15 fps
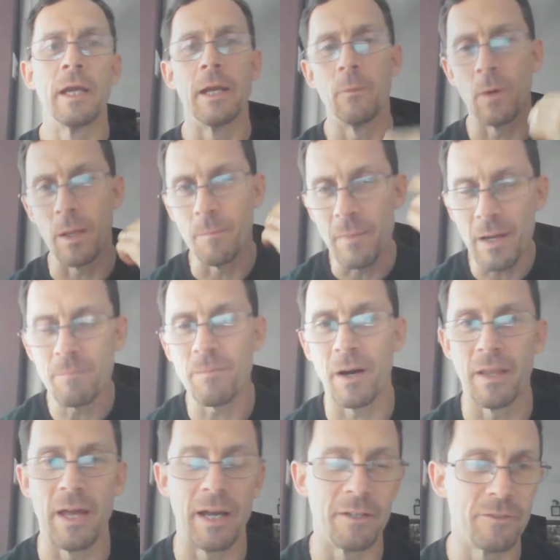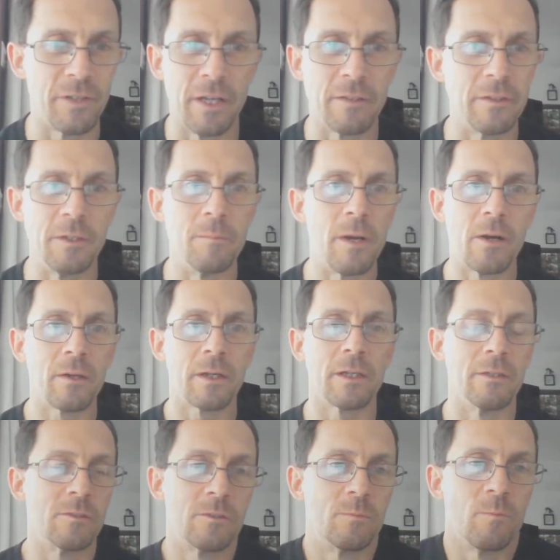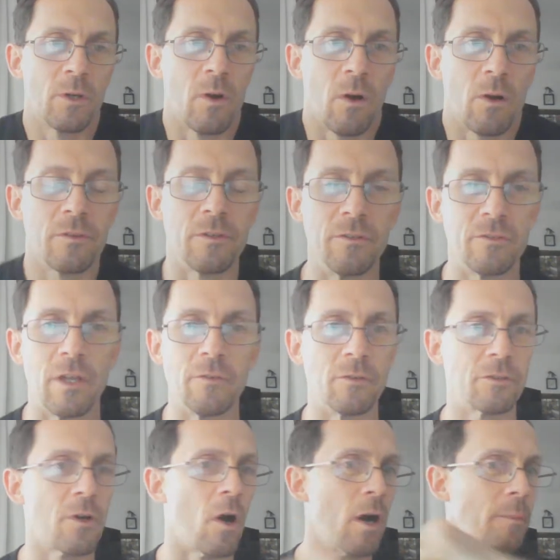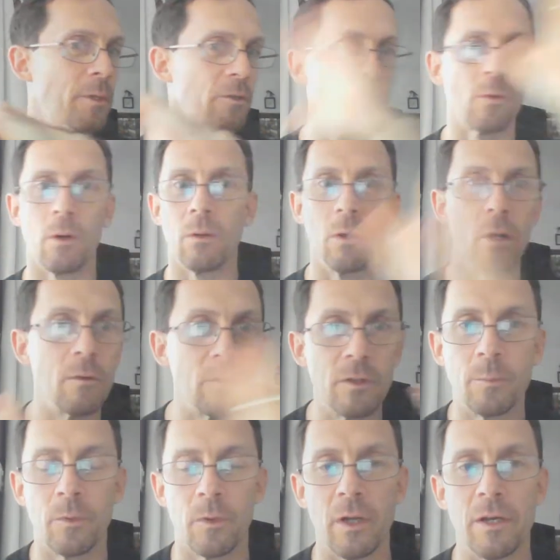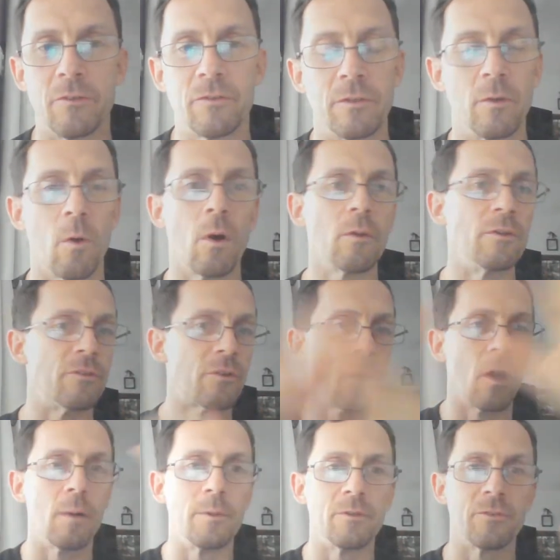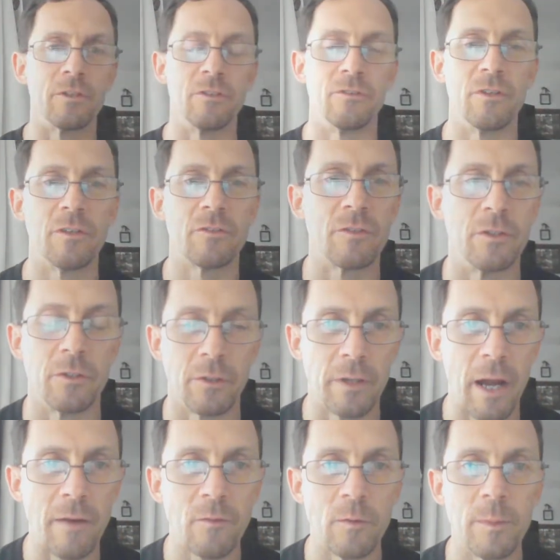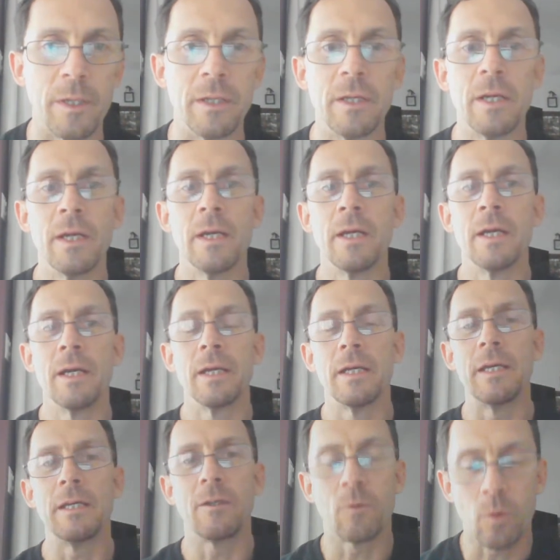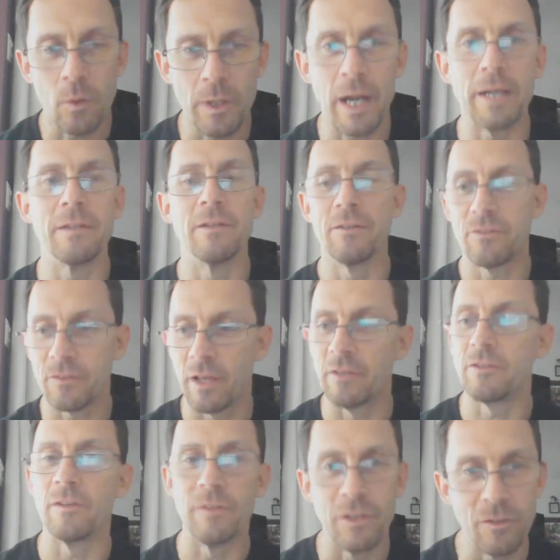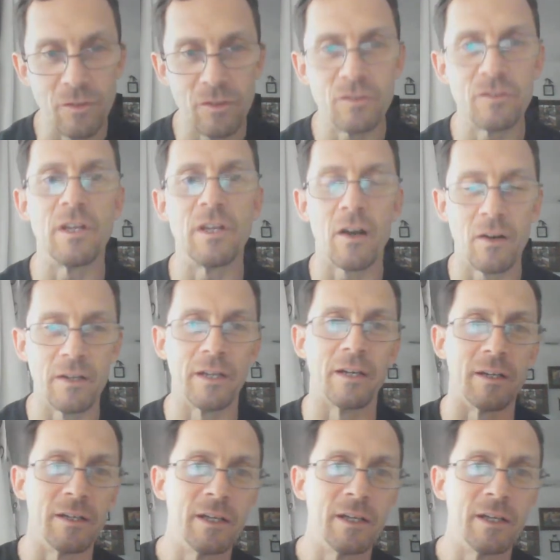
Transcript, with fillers: and what I meant by that is that the Americans, McCarthy said there's communists all over the place and all these communists exist in your government. He created this sense of hysteria